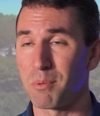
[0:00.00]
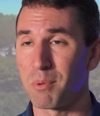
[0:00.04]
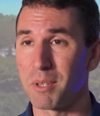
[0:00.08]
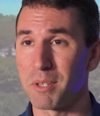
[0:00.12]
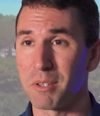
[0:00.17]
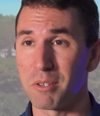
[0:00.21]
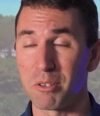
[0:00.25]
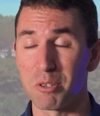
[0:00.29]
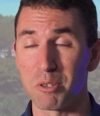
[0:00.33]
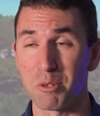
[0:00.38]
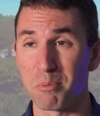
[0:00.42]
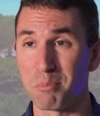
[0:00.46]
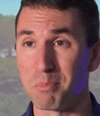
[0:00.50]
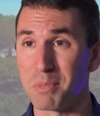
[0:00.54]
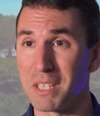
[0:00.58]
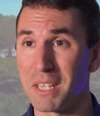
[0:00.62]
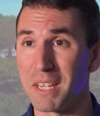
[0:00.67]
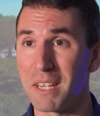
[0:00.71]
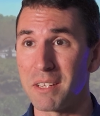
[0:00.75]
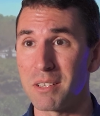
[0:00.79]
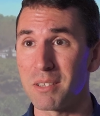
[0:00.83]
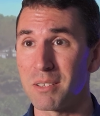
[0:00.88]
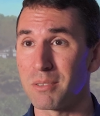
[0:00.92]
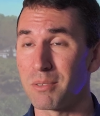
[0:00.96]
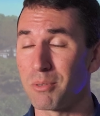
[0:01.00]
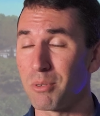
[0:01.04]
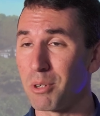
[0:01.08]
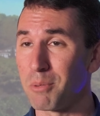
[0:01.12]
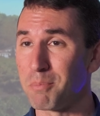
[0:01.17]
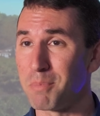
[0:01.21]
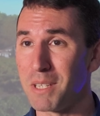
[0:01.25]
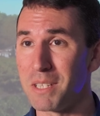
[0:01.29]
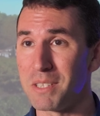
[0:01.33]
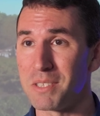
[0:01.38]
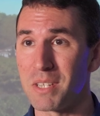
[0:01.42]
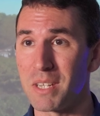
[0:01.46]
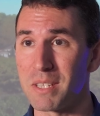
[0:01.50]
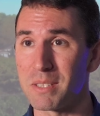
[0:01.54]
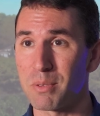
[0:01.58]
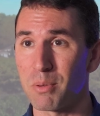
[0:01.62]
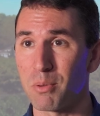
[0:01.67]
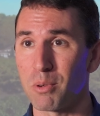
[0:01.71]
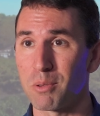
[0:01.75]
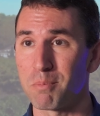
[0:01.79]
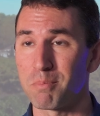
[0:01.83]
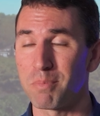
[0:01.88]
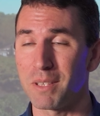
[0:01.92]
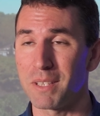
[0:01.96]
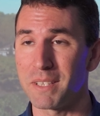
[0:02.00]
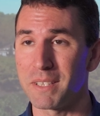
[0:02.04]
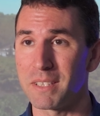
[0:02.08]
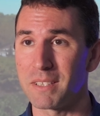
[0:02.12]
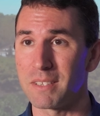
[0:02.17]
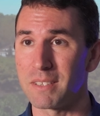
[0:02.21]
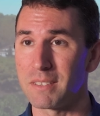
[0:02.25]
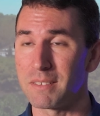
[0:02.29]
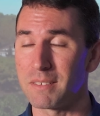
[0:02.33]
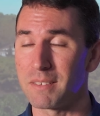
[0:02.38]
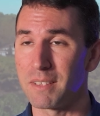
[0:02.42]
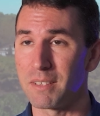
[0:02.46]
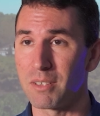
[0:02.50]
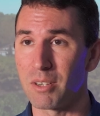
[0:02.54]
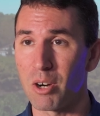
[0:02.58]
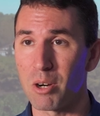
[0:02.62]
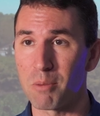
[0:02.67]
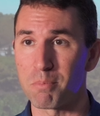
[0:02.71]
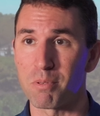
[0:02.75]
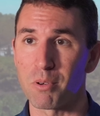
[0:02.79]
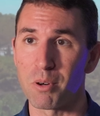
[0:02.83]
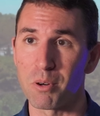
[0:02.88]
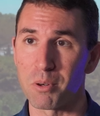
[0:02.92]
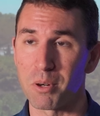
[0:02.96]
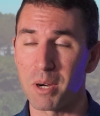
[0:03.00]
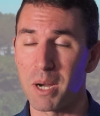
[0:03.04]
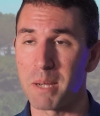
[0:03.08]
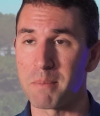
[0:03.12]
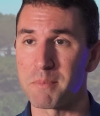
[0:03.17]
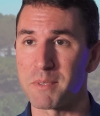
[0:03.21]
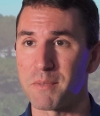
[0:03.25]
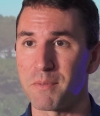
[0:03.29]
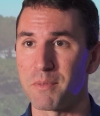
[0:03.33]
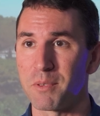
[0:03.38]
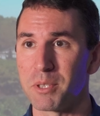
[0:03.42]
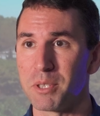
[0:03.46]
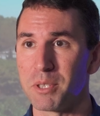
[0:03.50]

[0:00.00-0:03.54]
whether you're a beginner or a PGA Tour player, there are programs for